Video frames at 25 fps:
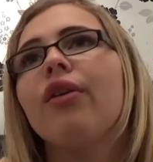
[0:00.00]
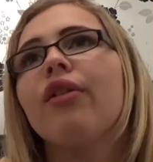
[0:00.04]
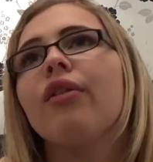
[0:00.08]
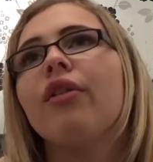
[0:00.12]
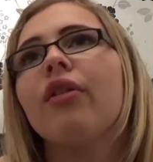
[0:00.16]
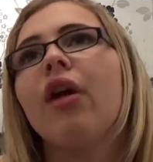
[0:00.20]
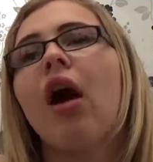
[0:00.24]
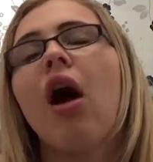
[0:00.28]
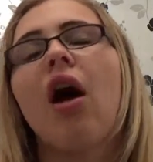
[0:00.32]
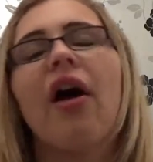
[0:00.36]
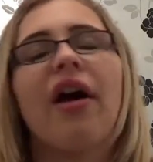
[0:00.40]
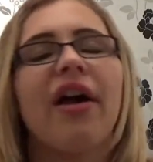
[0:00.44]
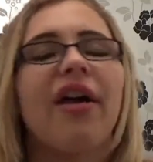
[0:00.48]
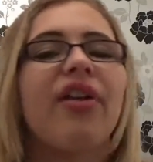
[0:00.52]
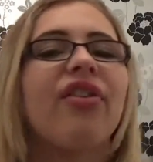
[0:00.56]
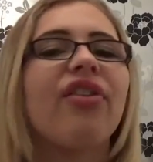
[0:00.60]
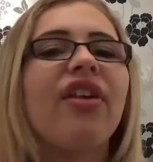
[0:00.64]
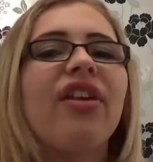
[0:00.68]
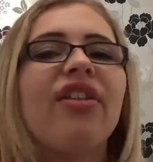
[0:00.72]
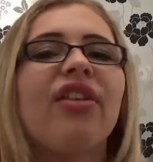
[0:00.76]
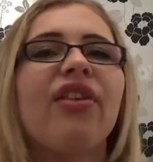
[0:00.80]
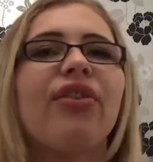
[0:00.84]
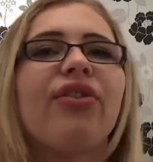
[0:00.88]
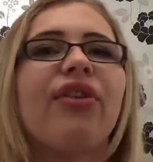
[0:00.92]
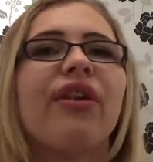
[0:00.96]
guys
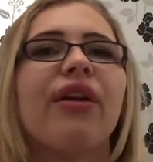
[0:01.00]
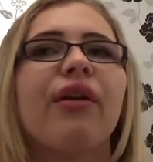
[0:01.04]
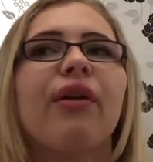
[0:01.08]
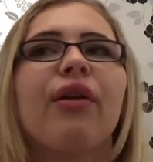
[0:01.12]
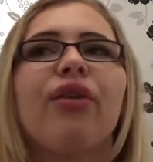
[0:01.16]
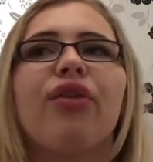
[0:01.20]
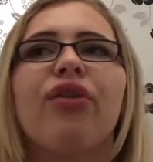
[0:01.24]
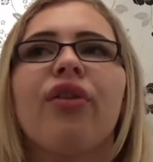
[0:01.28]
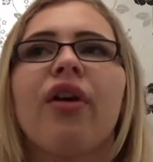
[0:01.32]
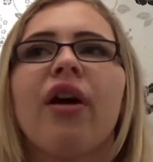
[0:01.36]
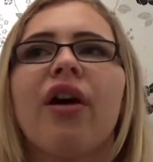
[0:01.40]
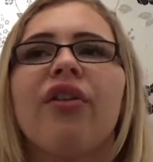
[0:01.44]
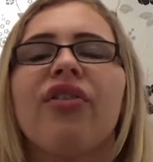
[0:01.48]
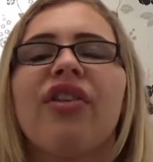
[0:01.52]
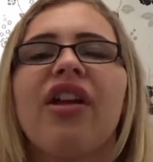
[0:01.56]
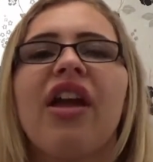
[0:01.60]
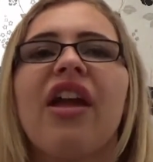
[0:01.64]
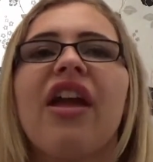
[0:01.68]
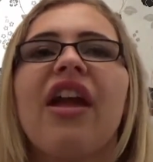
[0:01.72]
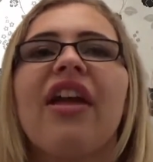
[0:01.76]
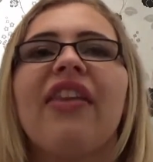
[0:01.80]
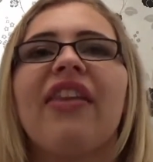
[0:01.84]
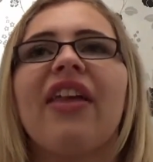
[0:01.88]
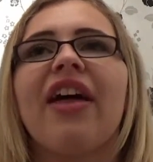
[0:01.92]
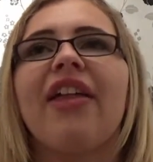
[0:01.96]
in the secret
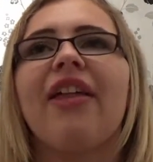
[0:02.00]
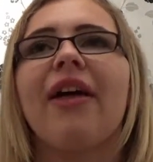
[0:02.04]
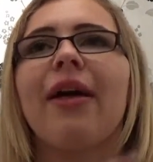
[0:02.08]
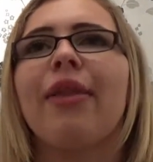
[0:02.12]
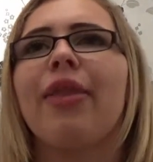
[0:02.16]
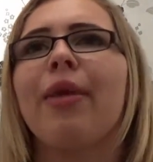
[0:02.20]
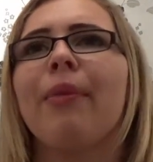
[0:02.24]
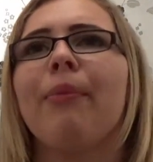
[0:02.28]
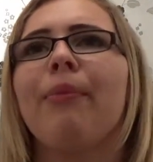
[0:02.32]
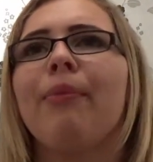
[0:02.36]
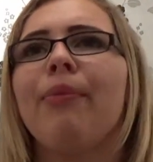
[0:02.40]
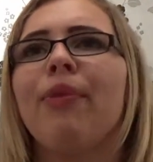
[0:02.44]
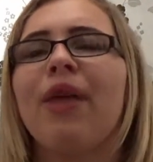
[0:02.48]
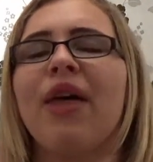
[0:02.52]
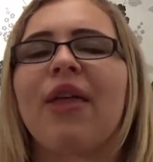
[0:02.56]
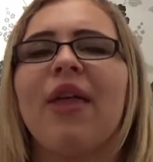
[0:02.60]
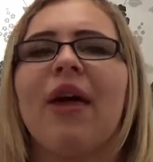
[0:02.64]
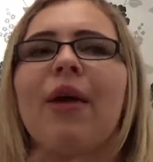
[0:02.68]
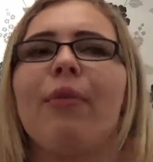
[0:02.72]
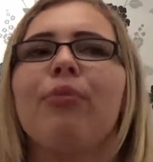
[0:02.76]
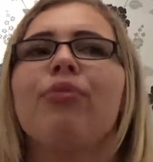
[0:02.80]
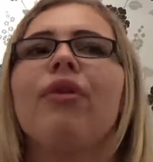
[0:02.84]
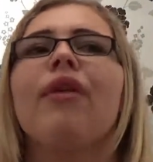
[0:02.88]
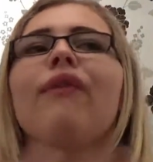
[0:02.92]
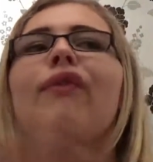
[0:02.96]
society, and they're
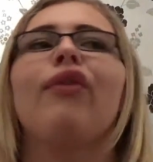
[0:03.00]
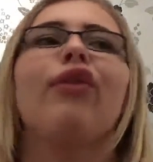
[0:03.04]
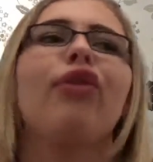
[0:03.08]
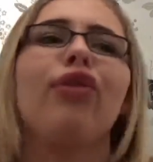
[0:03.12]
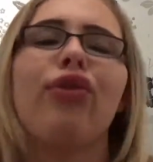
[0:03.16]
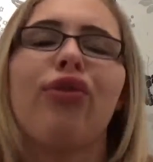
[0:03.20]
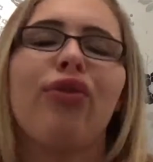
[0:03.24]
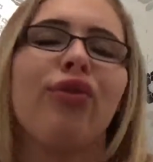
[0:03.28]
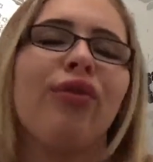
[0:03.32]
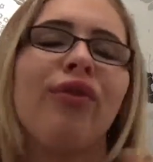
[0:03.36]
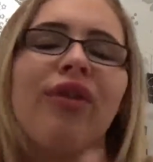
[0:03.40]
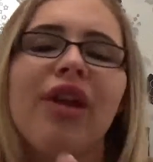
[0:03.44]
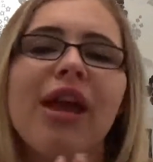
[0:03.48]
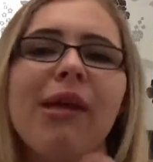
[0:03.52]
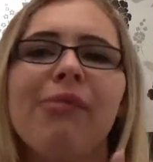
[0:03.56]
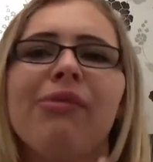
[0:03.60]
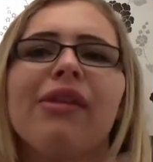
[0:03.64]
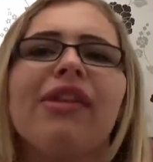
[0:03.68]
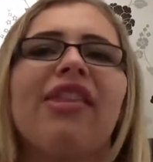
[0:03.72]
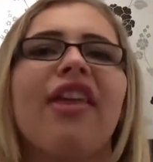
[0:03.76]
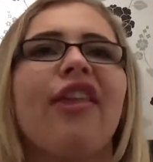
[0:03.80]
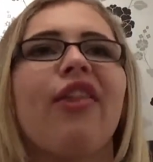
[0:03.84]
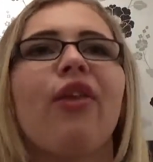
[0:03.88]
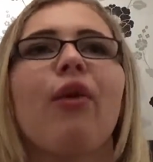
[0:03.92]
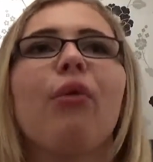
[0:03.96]
like brothers, even though
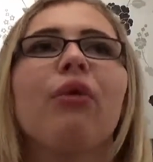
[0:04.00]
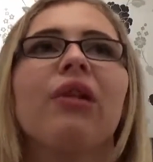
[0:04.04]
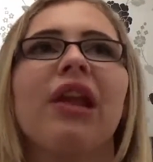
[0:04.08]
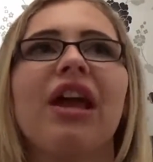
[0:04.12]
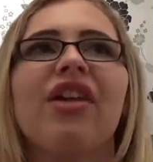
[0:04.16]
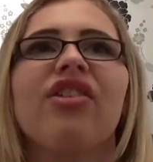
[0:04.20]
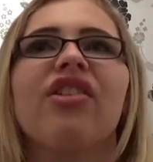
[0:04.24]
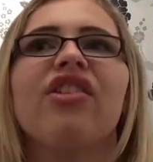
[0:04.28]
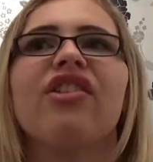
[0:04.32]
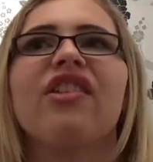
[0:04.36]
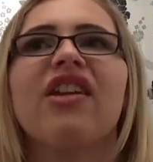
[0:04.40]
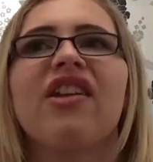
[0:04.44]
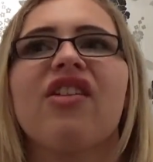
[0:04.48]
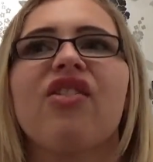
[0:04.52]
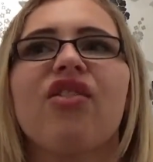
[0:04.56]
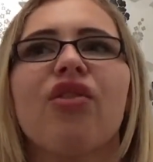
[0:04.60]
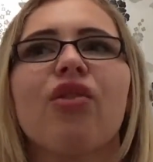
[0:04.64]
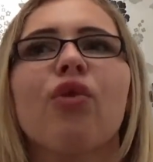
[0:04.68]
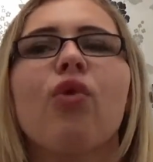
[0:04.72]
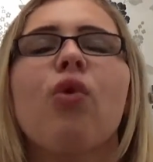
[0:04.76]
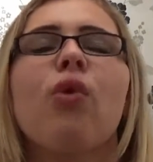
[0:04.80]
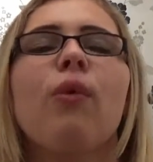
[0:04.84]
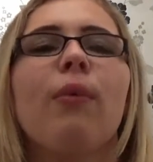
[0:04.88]
they're not related. They just call